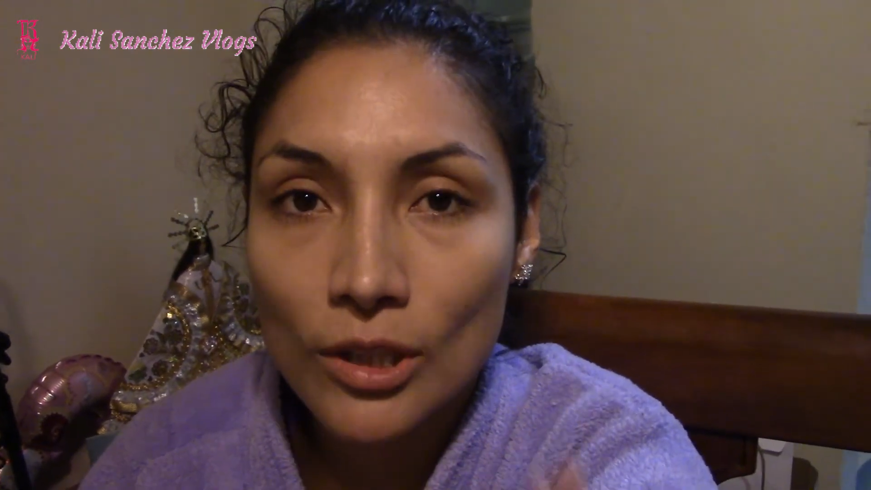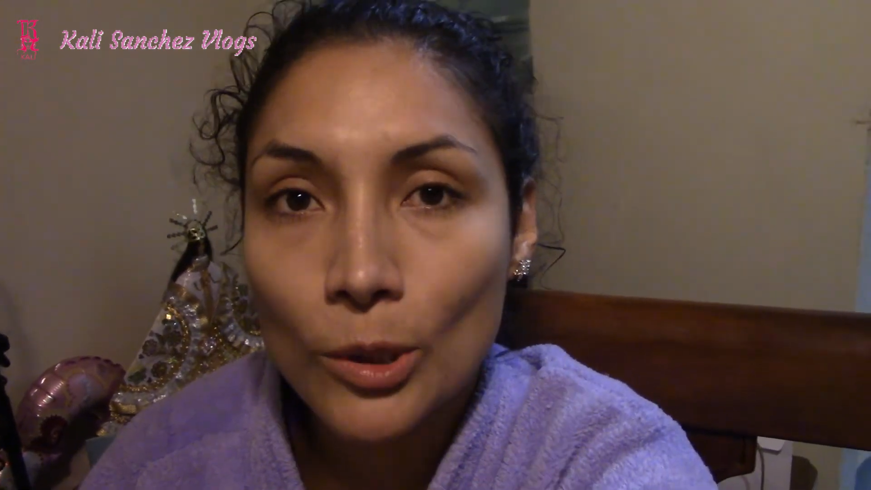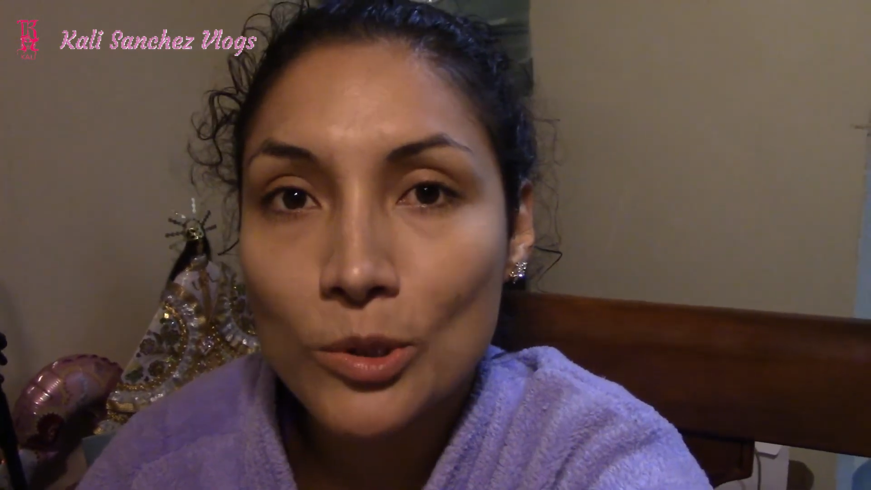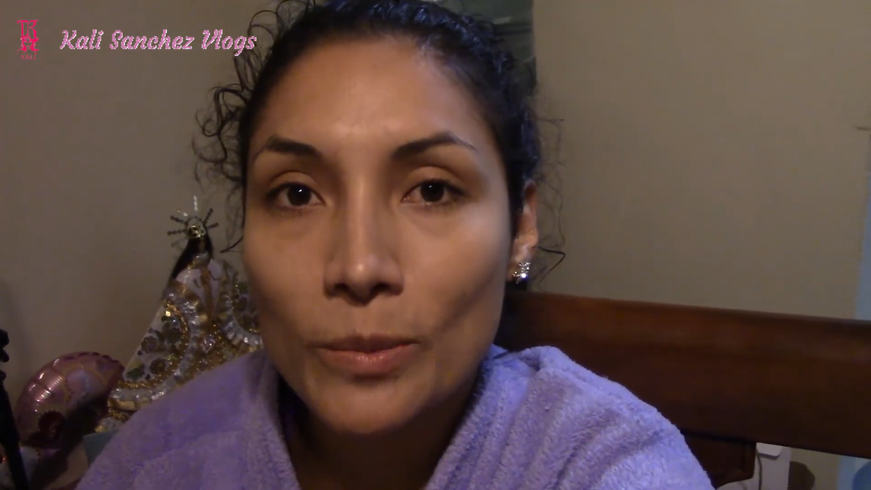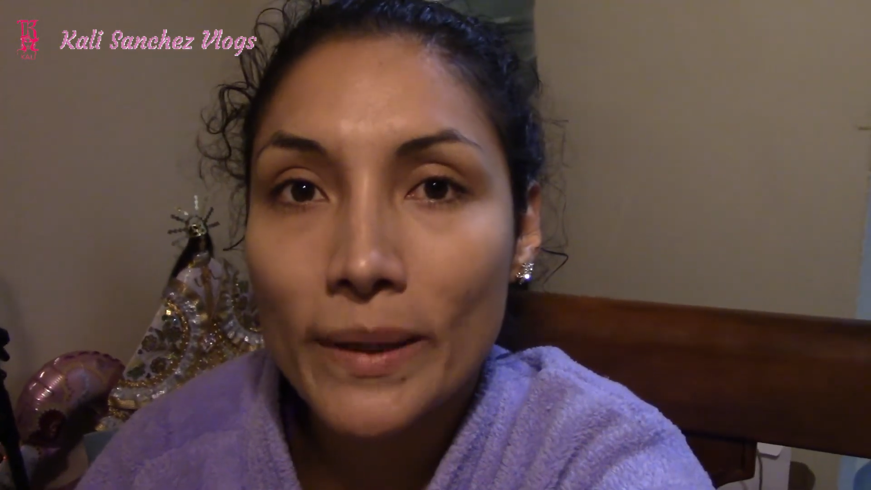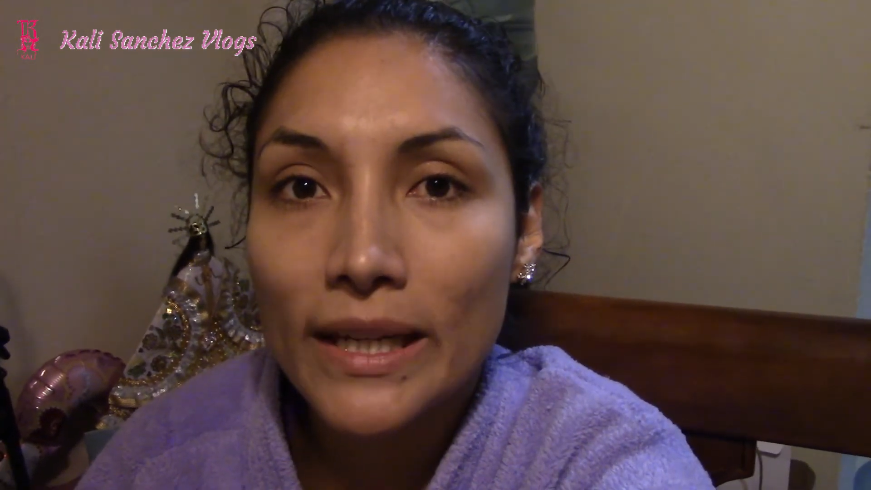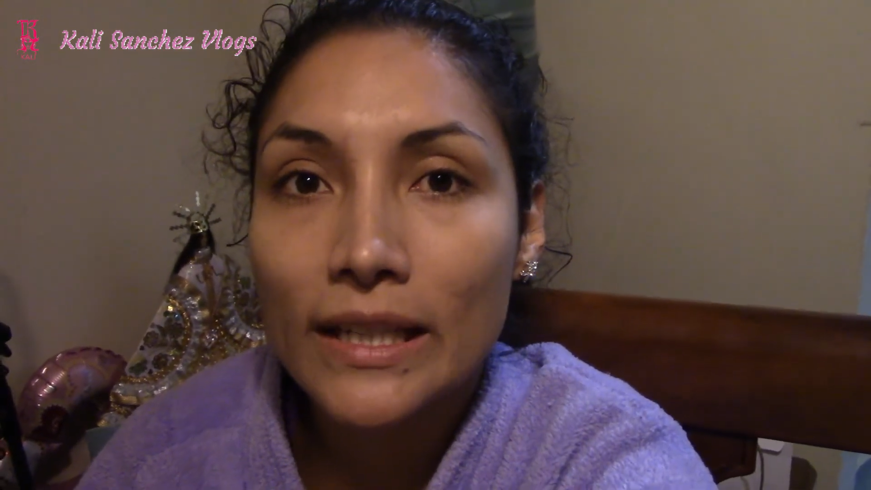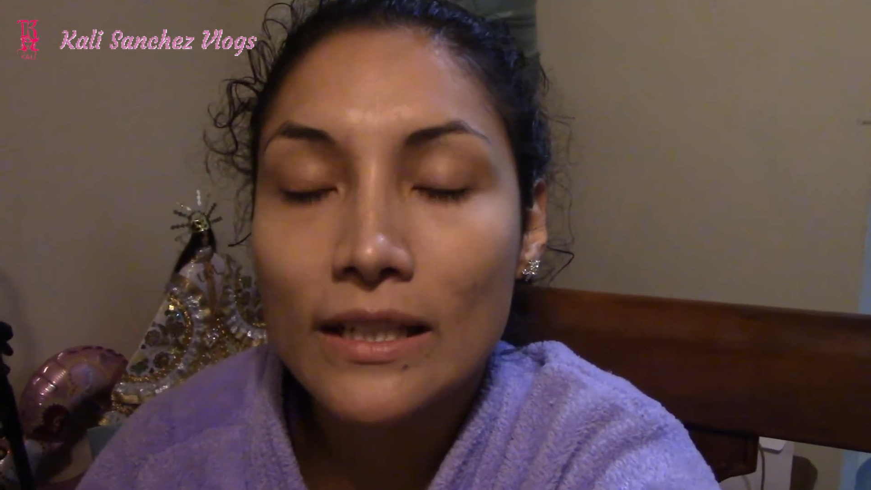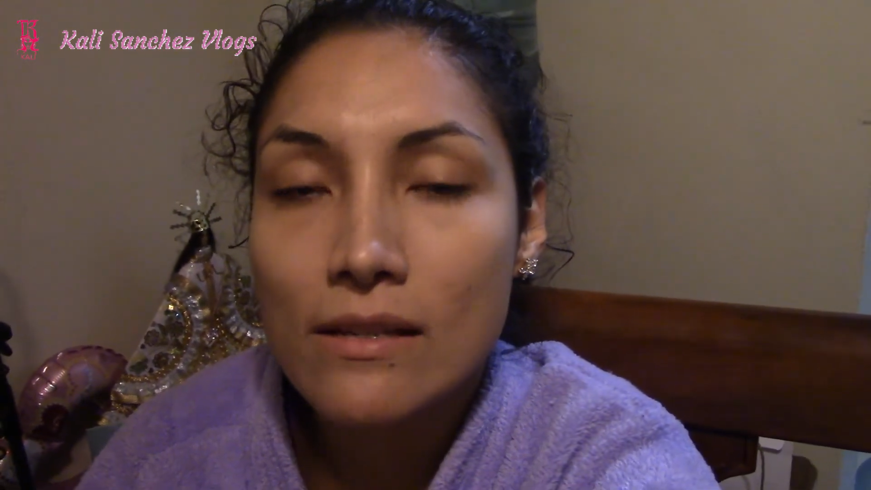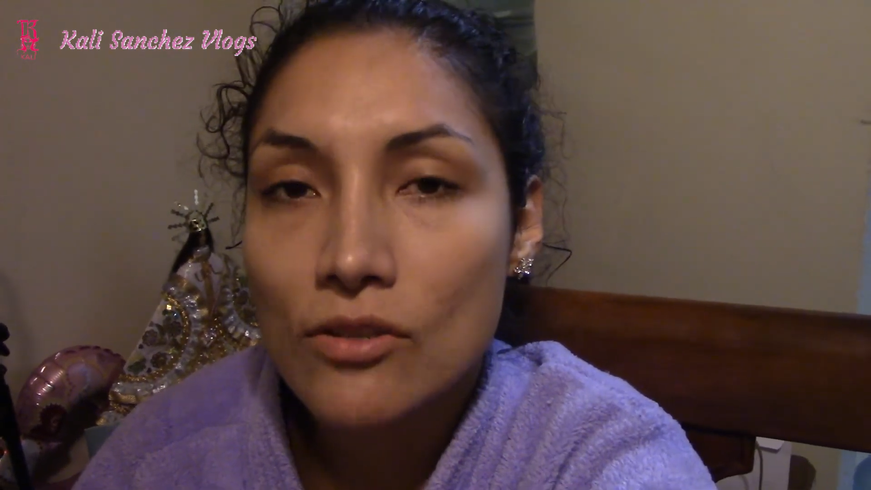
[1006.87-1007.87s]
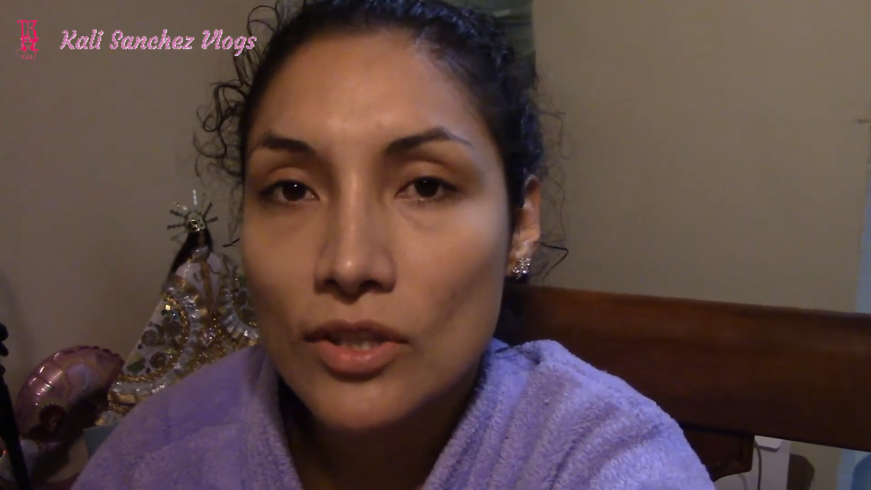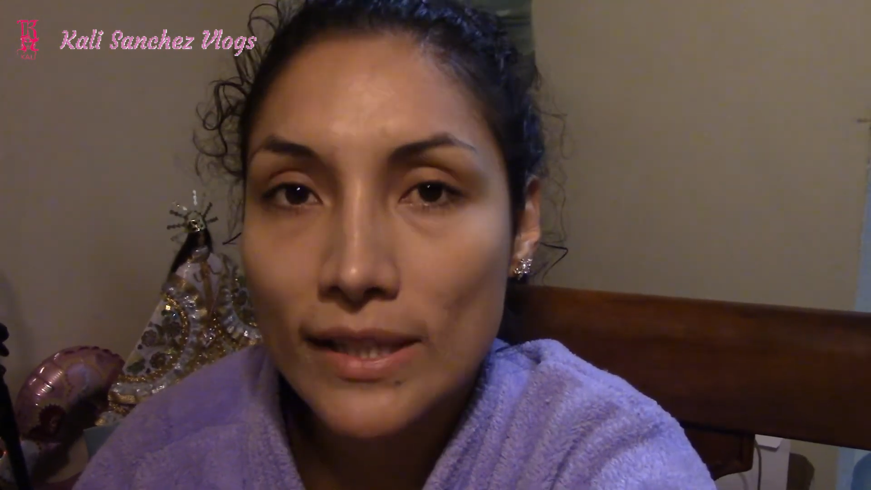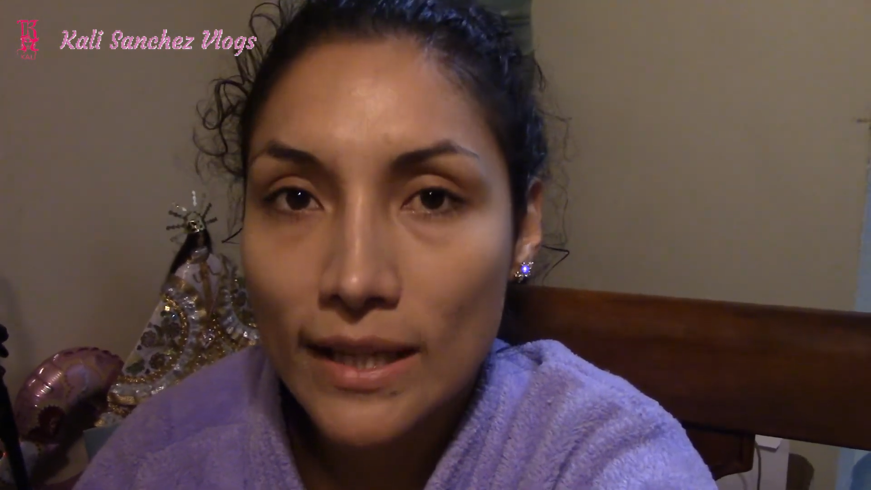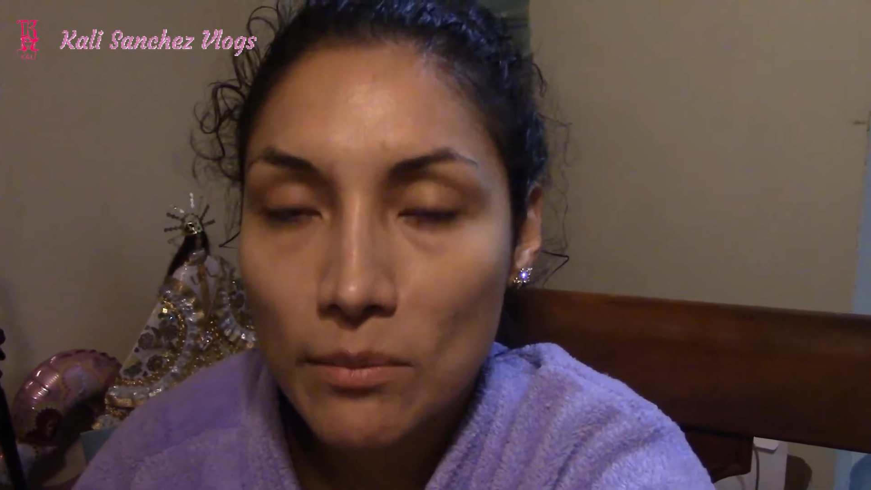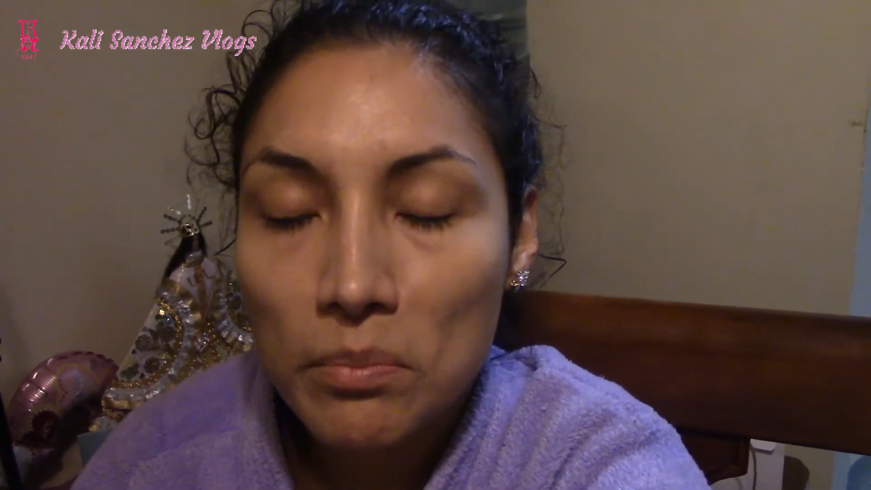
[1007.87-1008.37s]
go to bed and
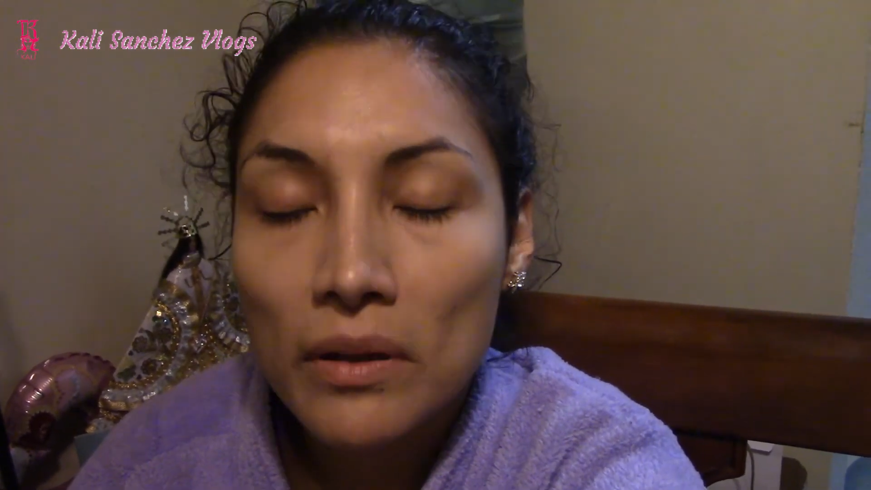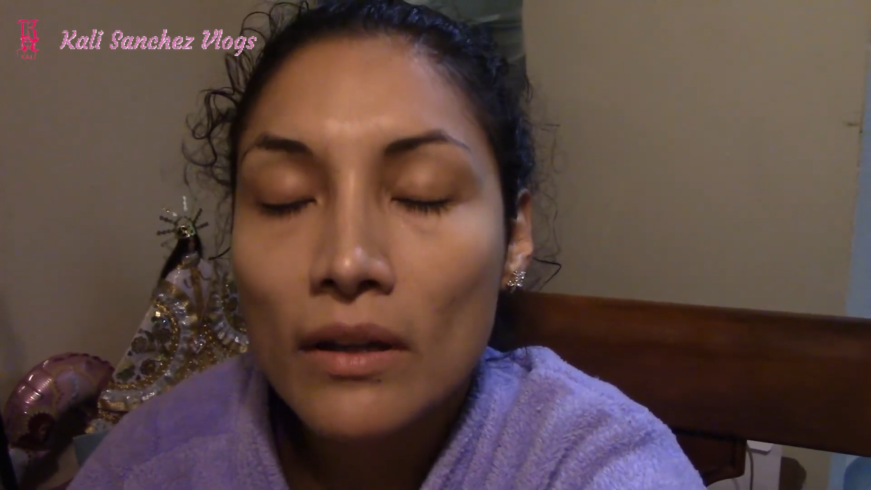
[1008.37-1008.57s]
sleep,